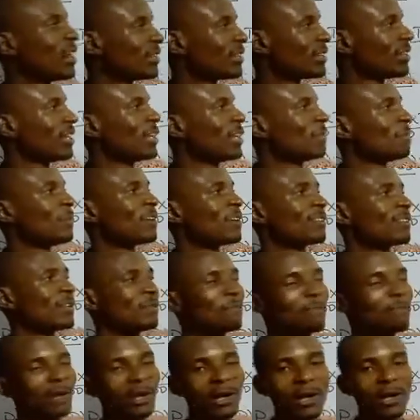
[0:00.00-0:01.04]
at
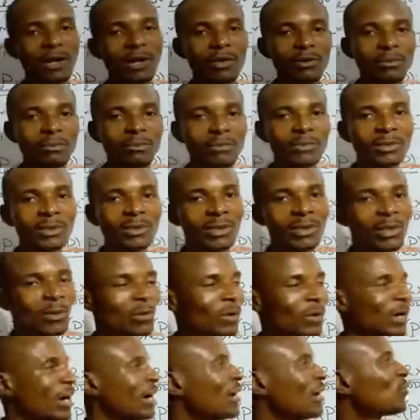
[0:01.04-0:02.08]
8% per annum.
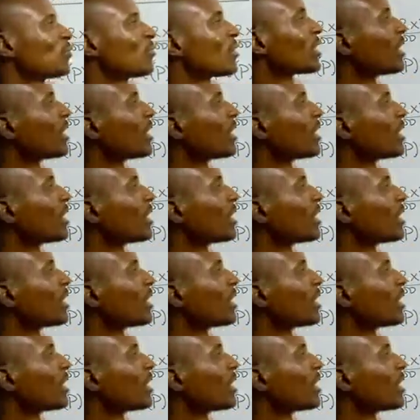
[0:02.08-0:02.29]
You have to